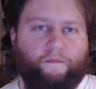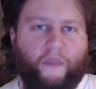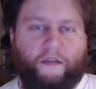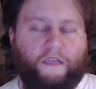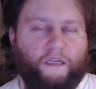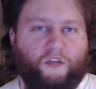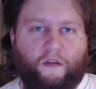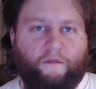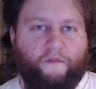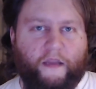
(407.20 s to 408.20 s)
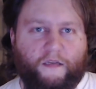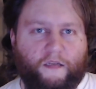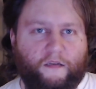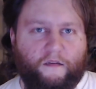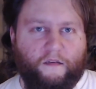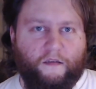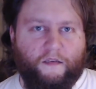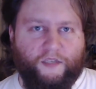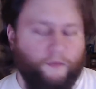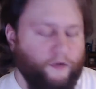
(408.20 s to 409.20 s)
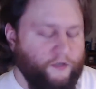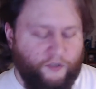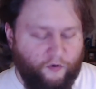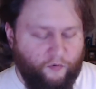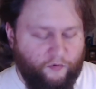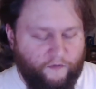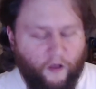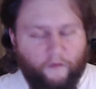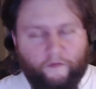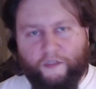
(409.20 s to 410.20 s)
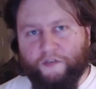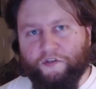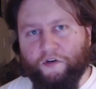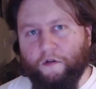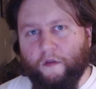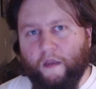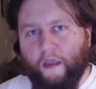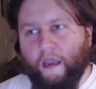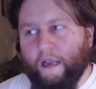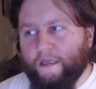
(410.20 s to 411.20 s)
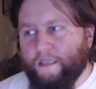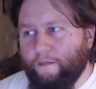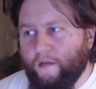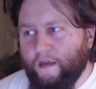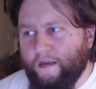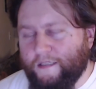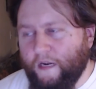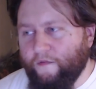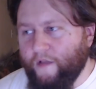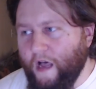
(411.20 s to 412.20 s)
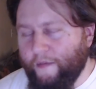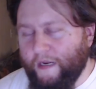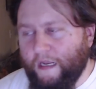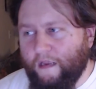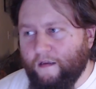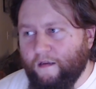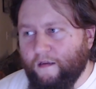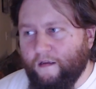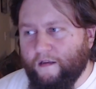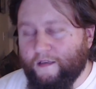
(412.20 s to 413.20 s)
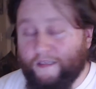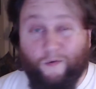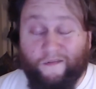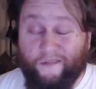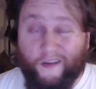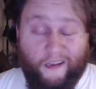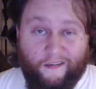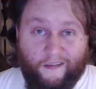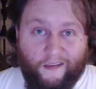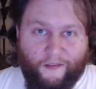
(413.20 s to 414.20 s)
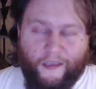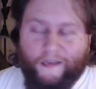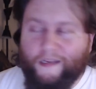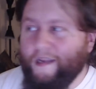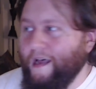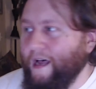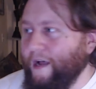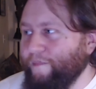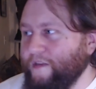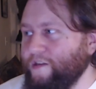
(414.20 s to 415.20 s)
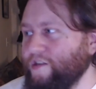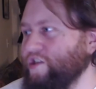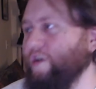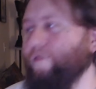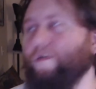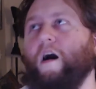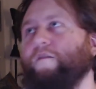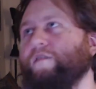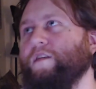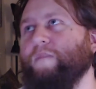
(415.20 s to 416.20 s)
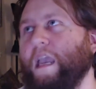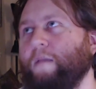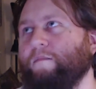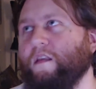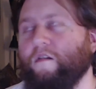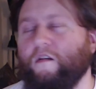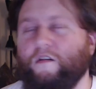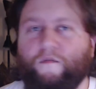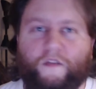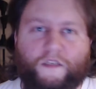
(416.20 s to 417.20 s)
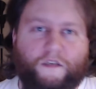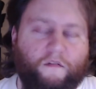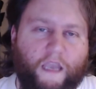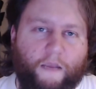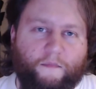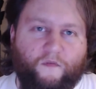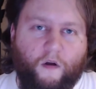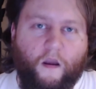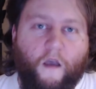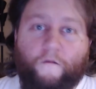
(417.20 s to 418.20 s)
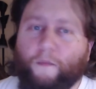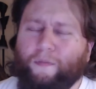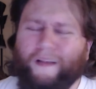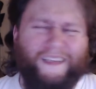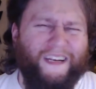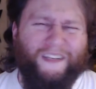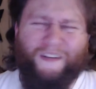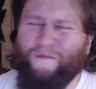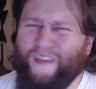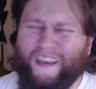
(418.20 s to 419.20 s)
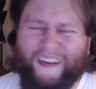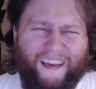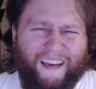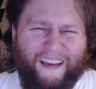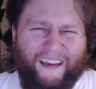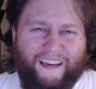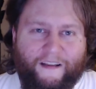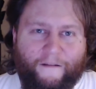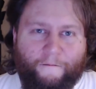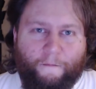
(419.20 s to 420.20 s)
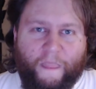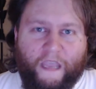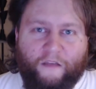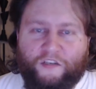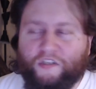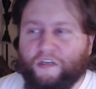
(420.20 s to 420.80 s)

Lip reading: a digital event similar to Devolver Digital, except instead of comedy, because they weren't funny, they just showed off some games that they're going to do physical games for the PlayStation Vita. It was just a